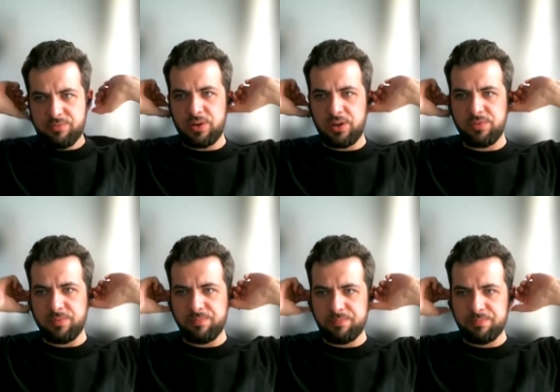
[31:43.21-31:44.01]
far
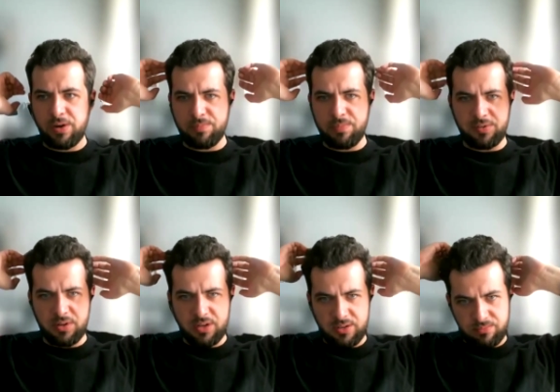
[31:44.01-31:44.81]
from perfect, but I just
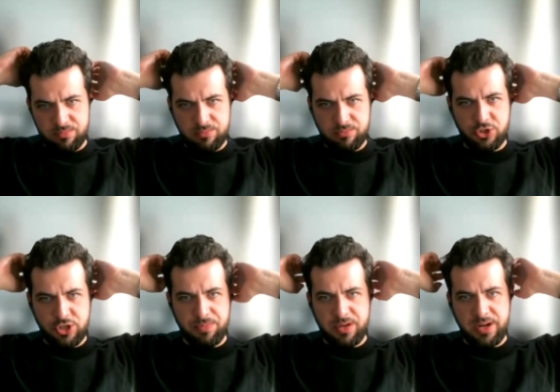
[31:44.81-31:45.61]
want to
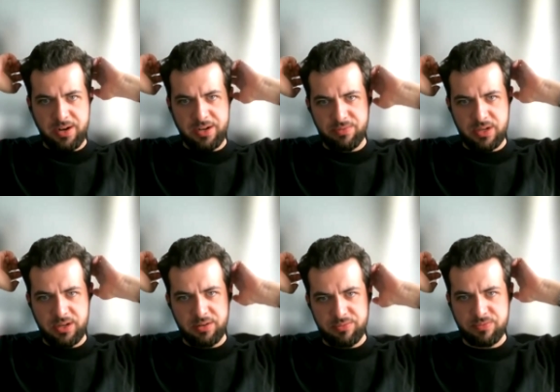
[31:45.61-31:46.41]
shape the narrative
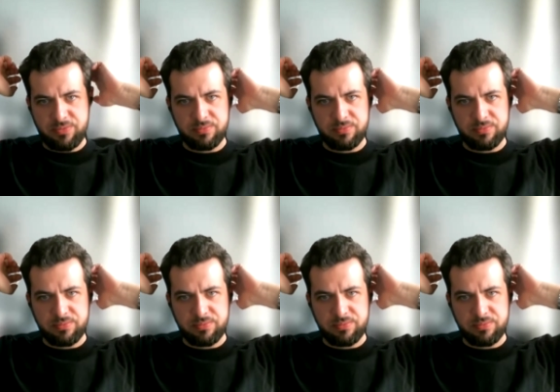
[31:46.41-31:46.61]
kind of